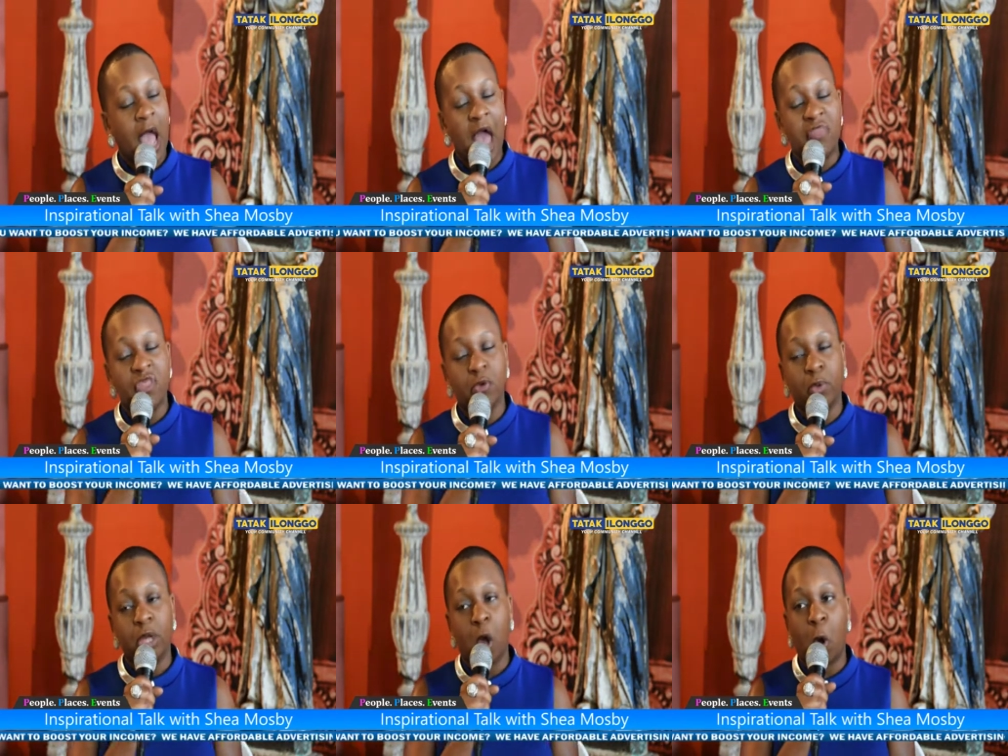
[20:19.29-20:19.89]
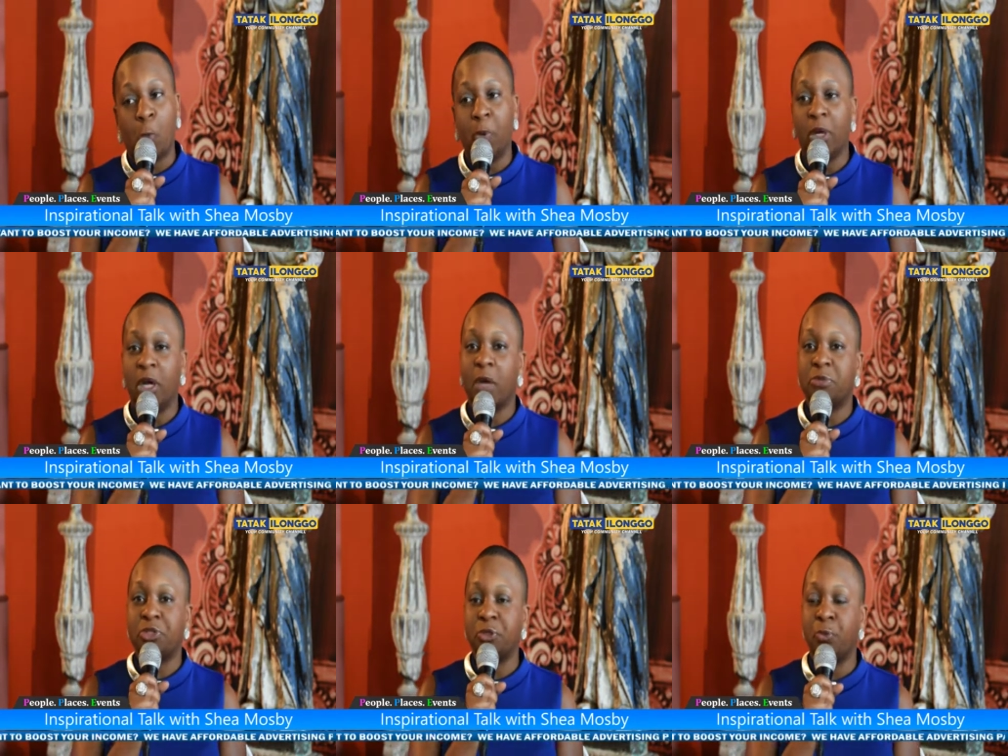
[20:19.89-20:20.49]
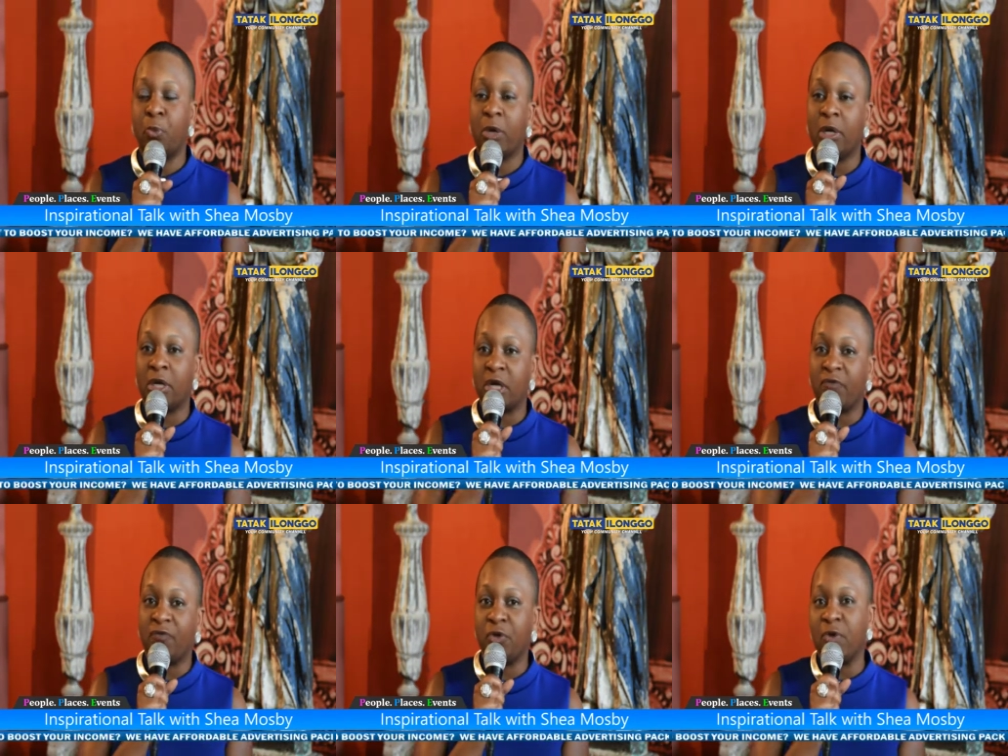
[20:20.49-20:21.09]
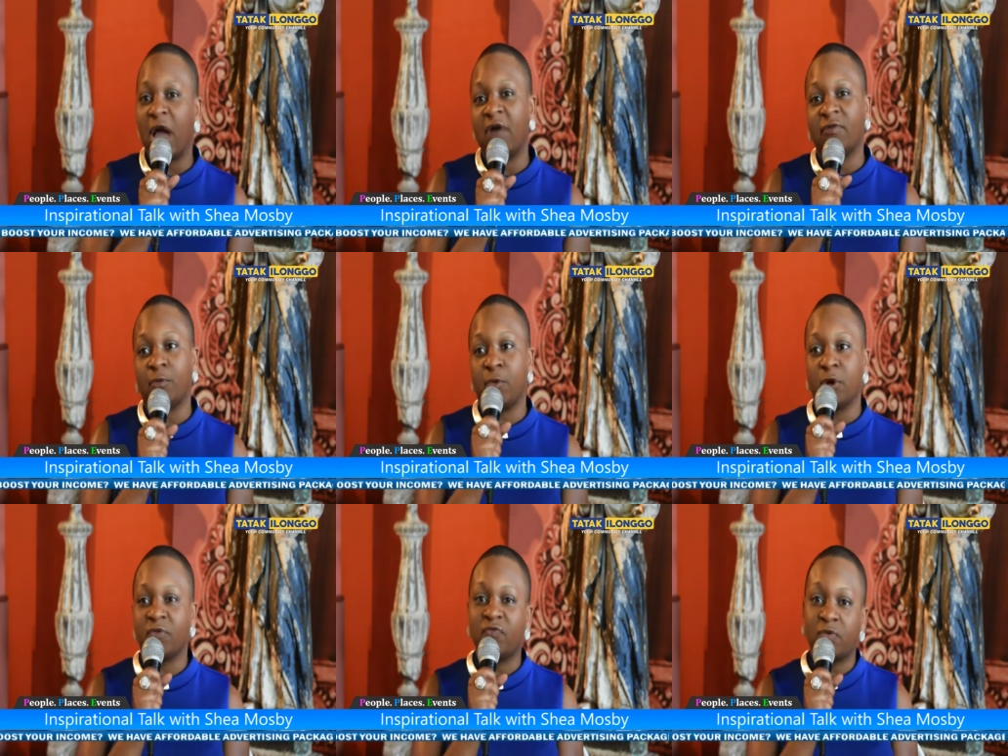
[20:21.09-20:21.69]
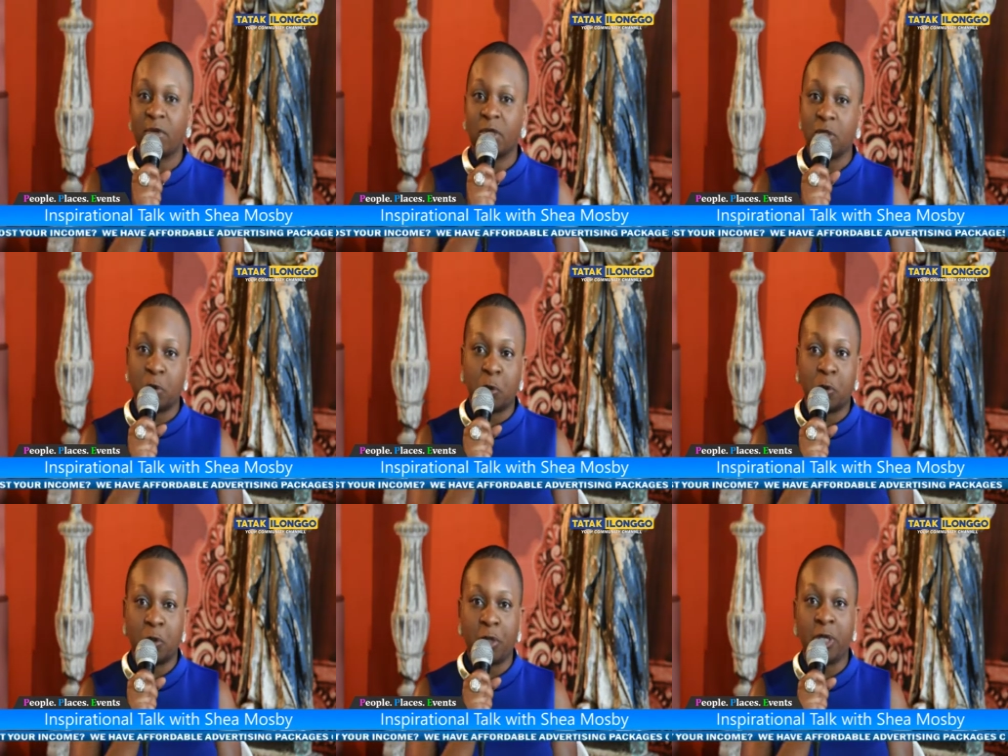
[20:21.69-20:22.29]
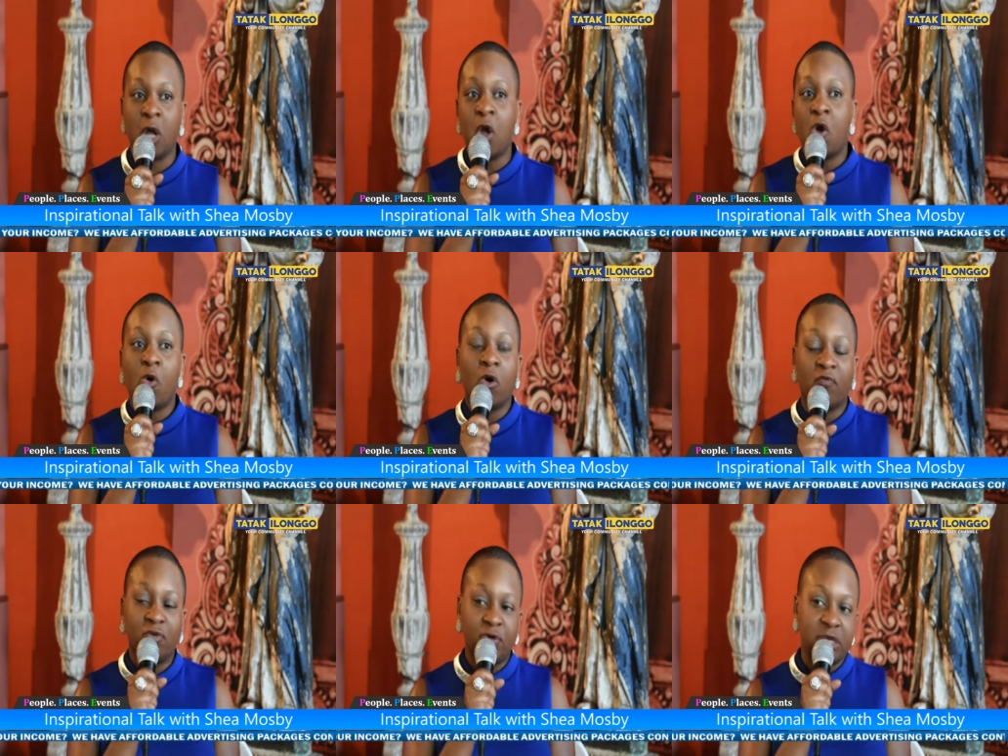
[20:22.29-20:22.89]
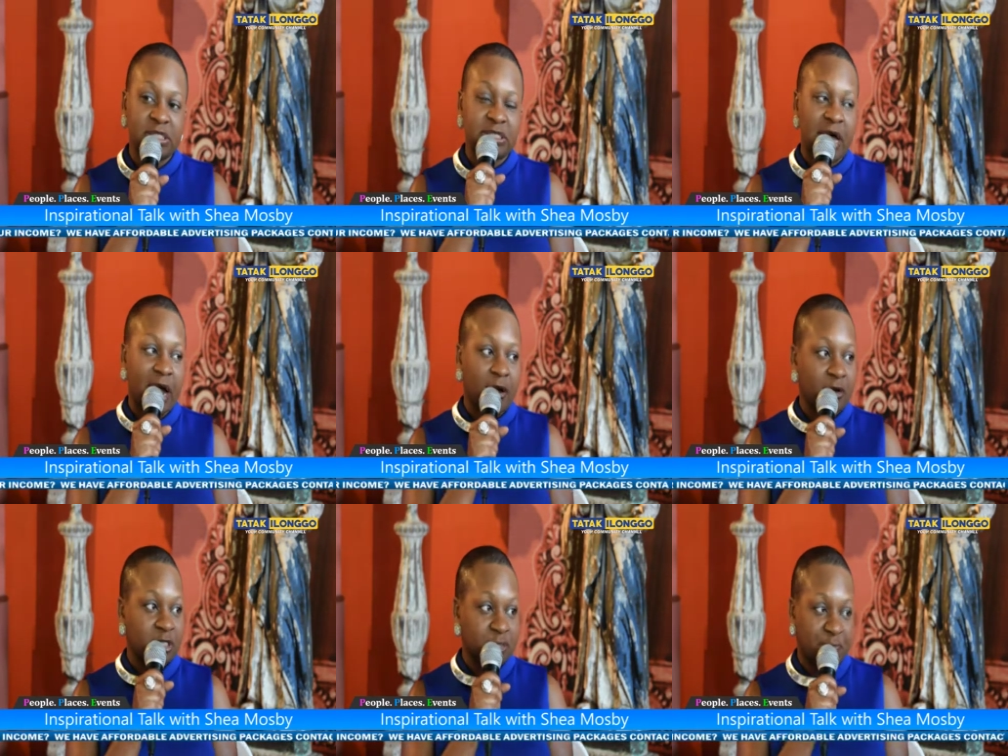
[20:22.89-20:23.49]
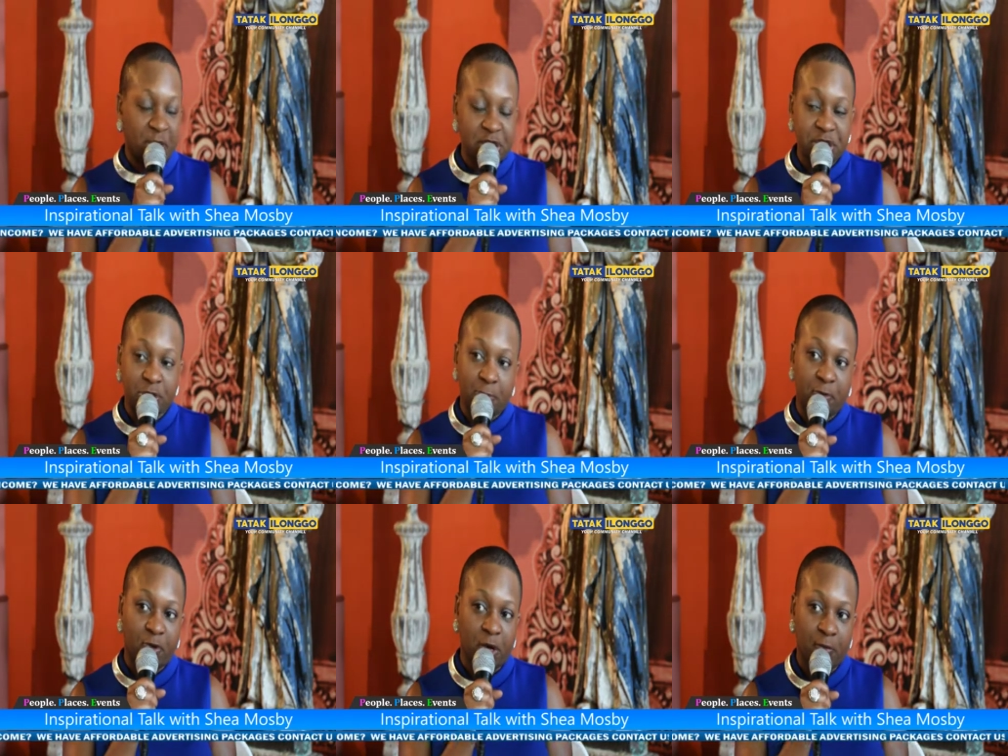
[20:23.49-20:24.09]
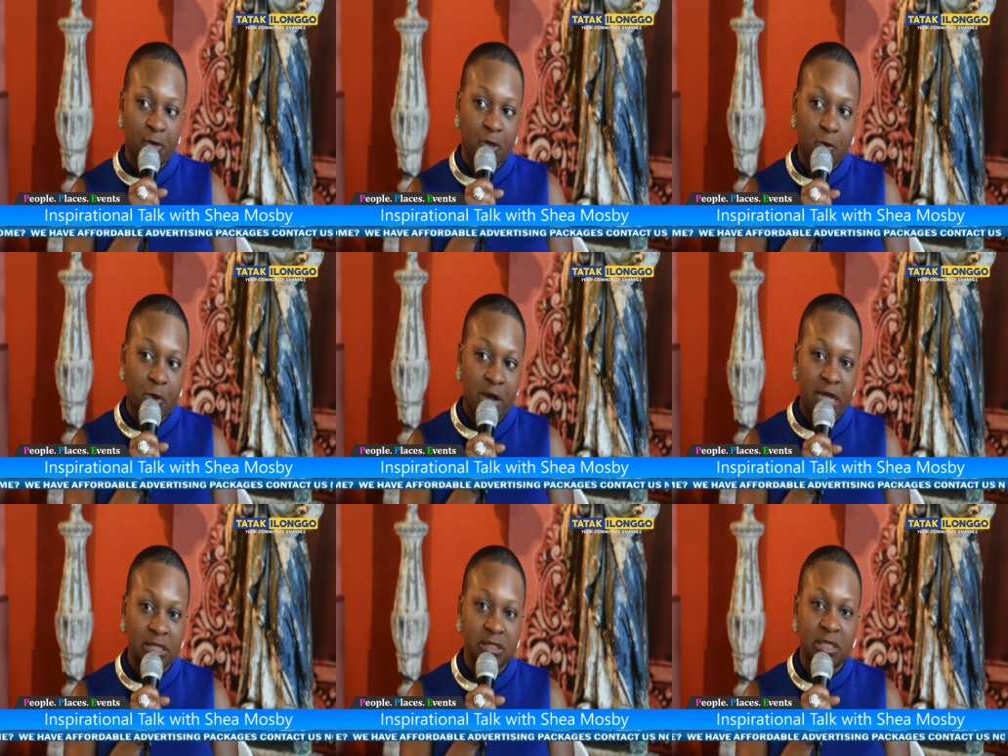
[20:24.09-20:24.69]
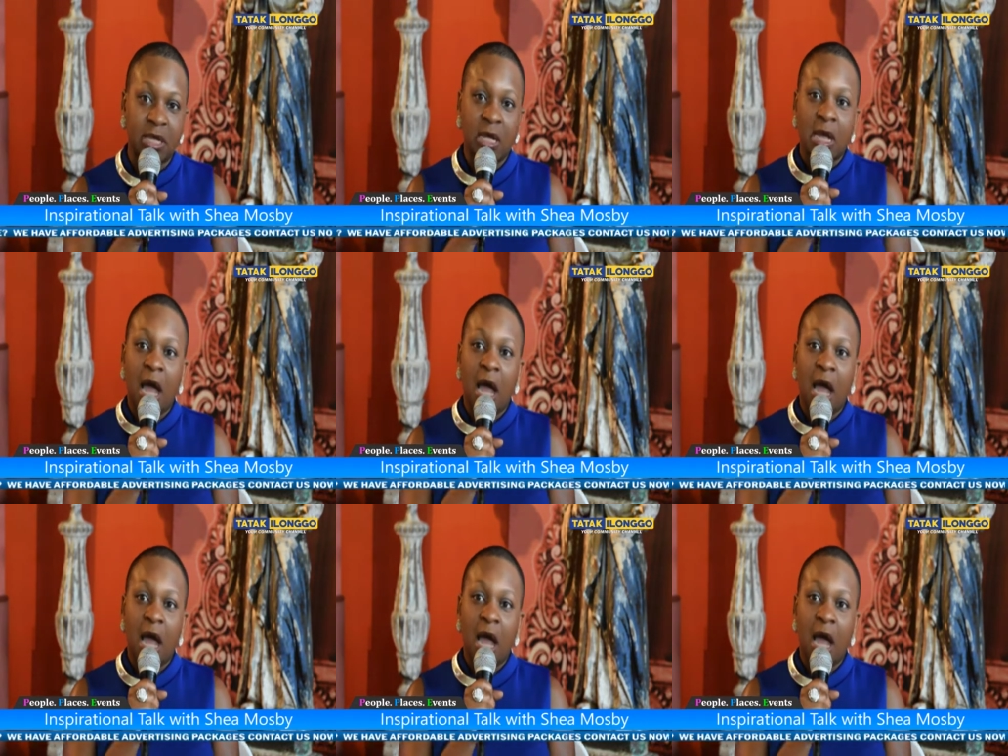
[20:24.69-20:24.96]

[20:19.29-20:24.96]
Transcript: And then we open it up to where if you have a word from the Lord or if you desire a special prayer request